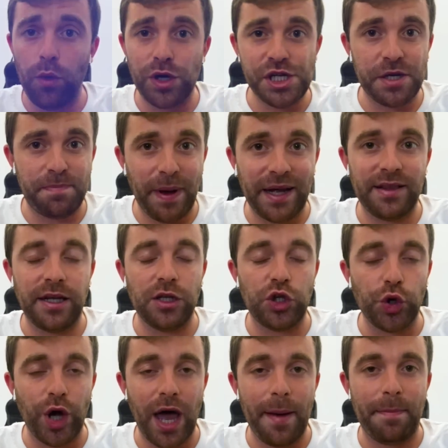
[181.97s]
was expecting
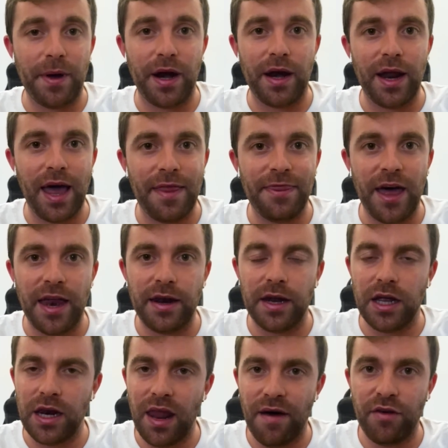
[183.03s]
to happen and then
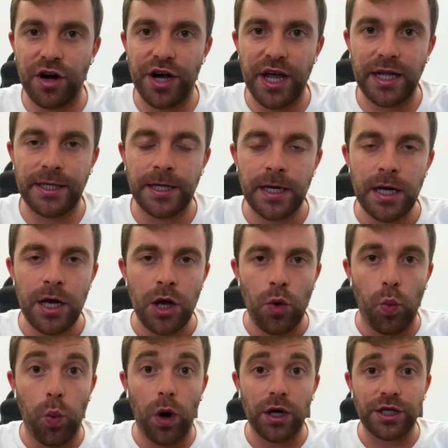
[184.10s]
it never did
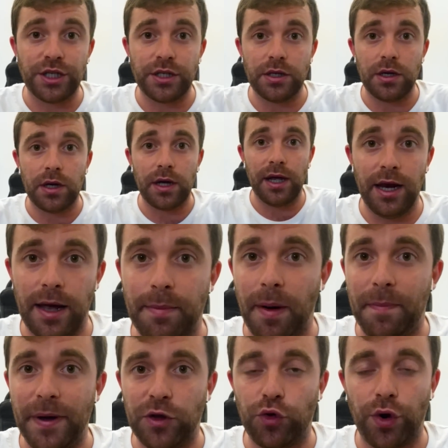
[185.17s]
was Kylian
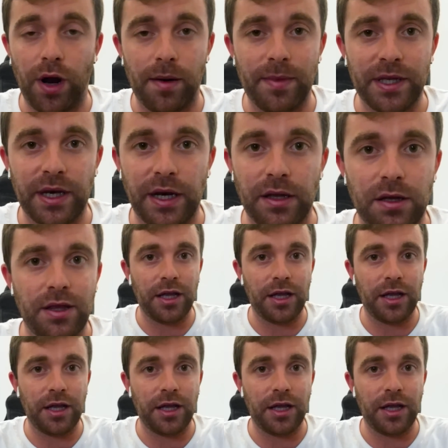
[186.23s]
Mbappé to Real Madrid.